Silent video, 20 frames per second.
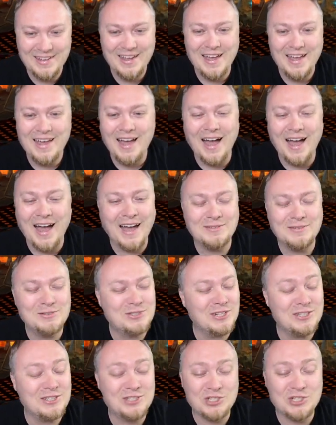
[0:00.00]
I'm
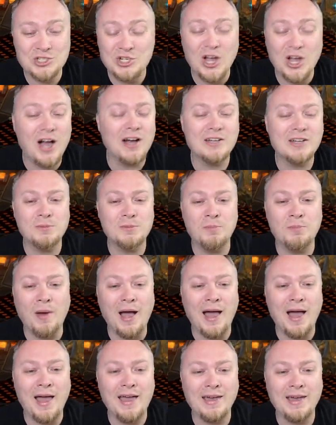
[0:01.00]
just shocked
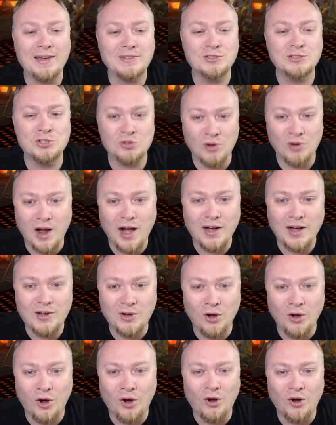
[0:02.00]
by
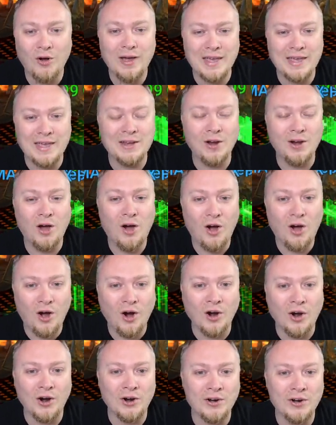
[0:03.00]
Drokgul in
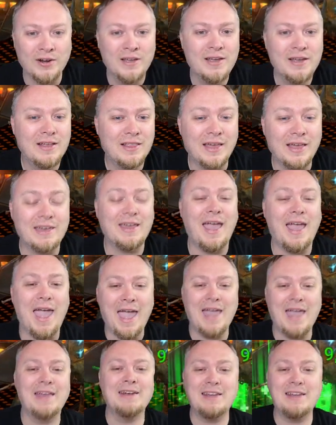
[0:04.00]
hard, like,
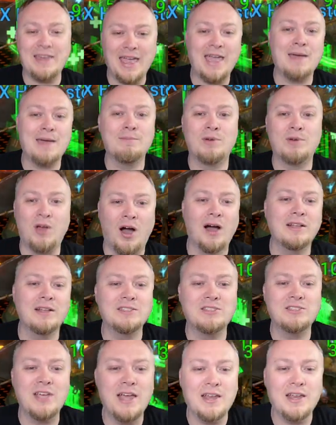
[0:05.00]
end game
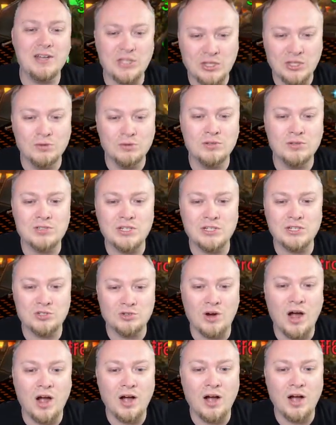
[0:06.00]
content using
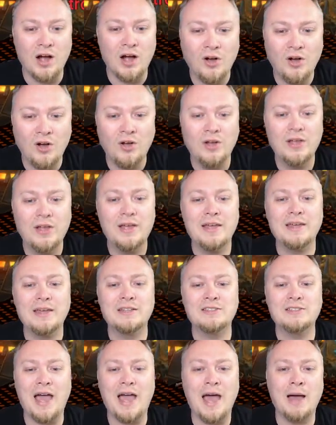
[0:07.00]
Drokgul
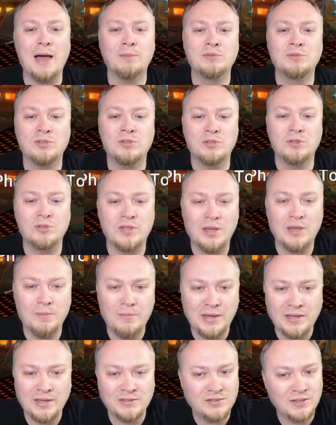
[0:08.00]
is absolutely
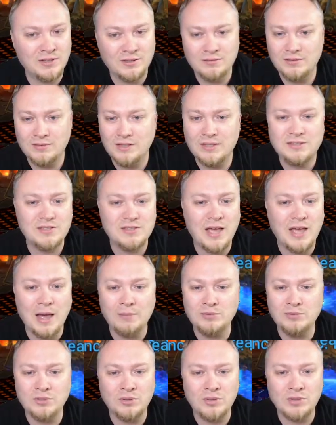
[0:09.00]
amazing.
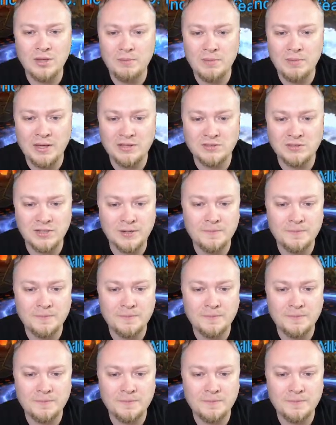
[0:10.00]
Absolutely amazing.